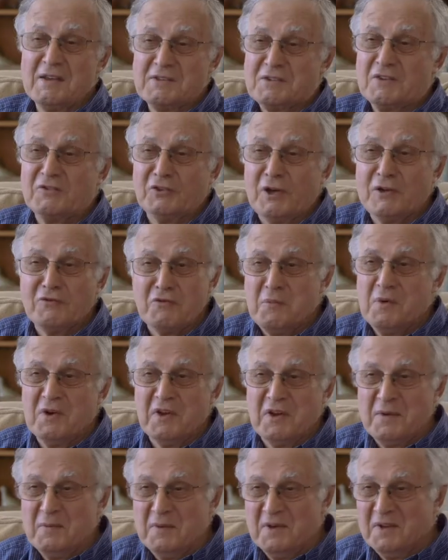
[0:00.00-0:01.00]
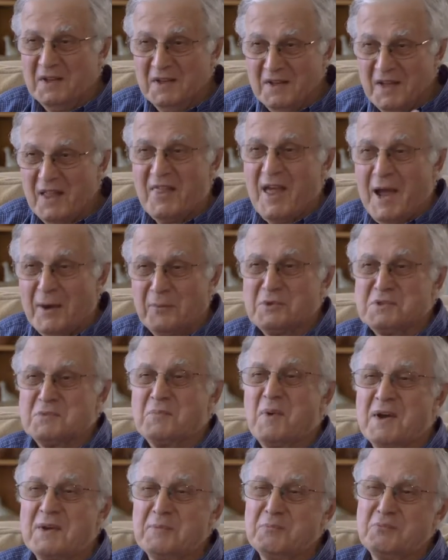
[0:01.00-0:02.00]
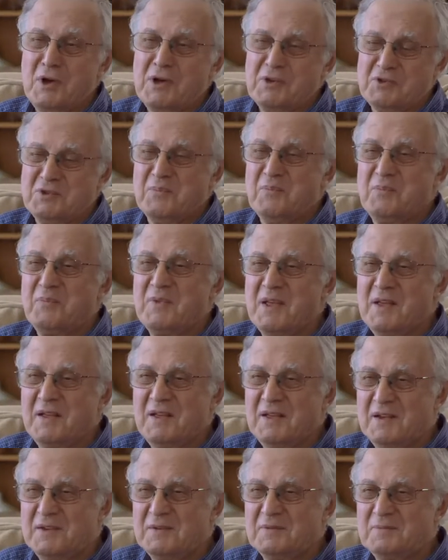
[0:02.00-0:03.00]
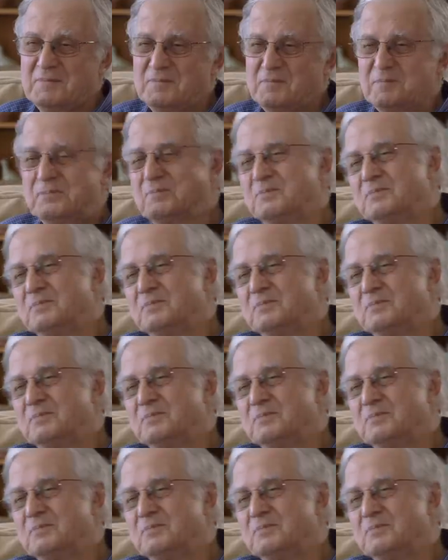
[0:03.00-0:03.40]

answer for everybody, but that was my impression. You